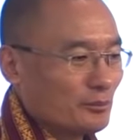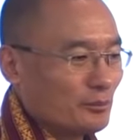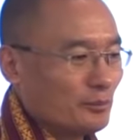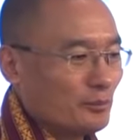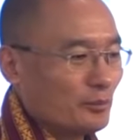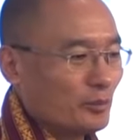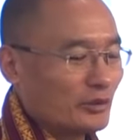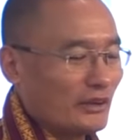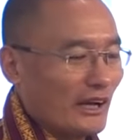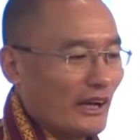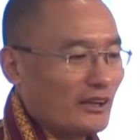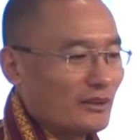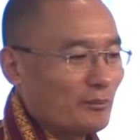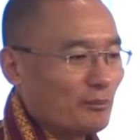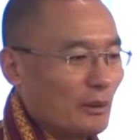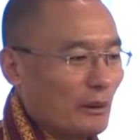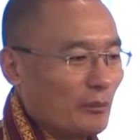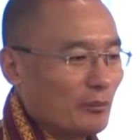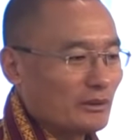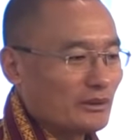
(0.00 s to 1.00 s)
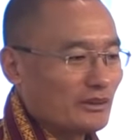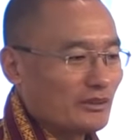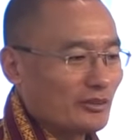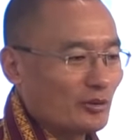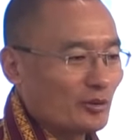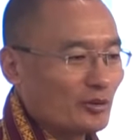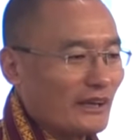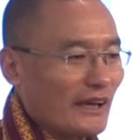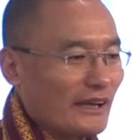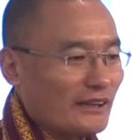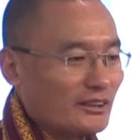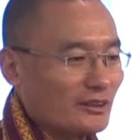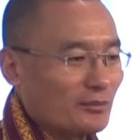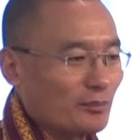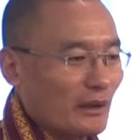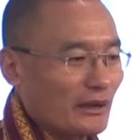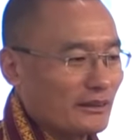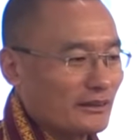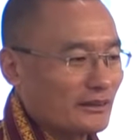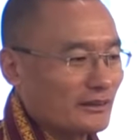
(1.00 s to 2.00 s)
Bhutan People's United
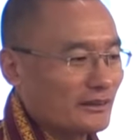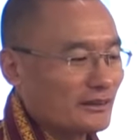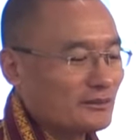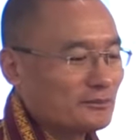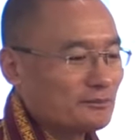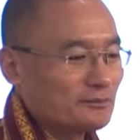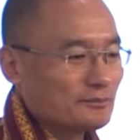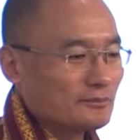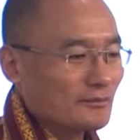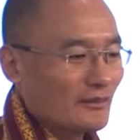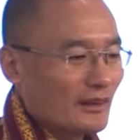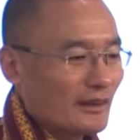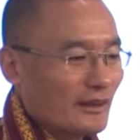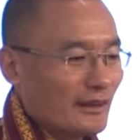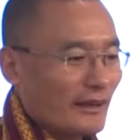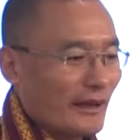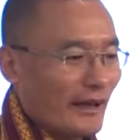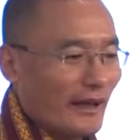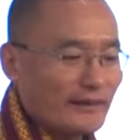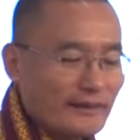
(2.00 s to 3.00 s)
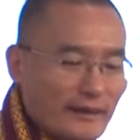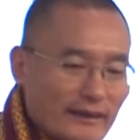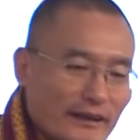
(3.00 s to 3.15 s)
Party. And then